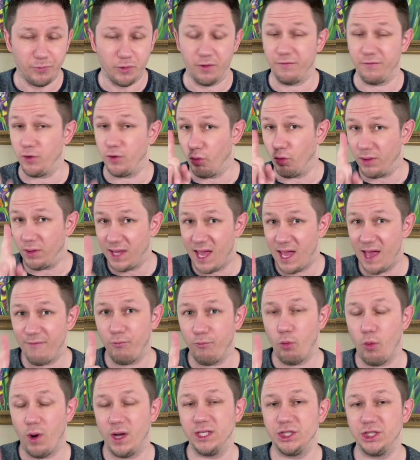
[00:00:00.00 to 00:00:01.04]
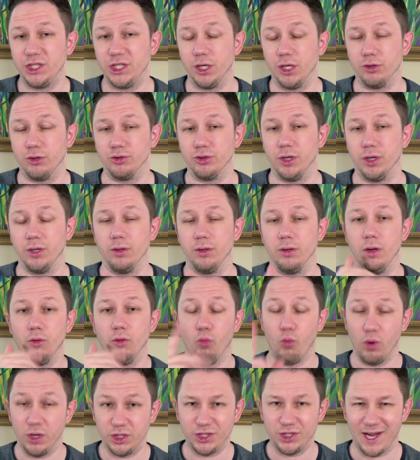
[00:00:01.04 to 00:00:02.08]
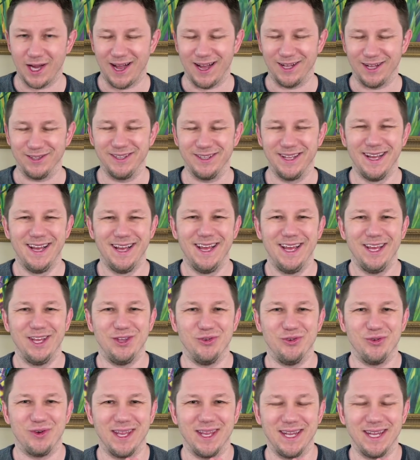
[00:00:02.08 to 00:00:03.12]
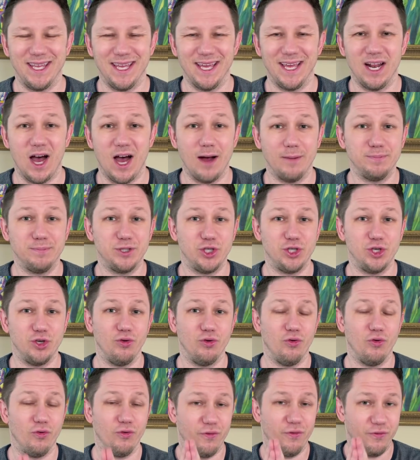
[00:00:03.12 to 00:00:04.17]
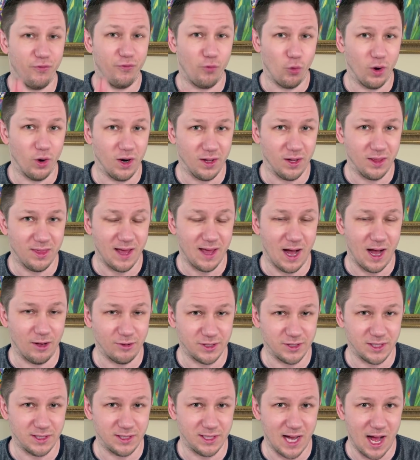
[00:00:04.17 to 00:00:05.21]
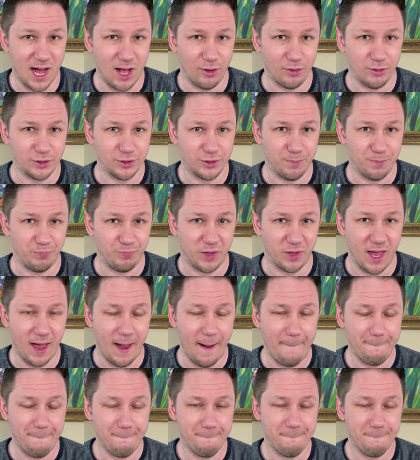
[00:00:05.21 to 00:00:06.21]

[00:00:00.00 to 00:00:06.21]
If you only have one children, one child, you can get up to $4,000, okay?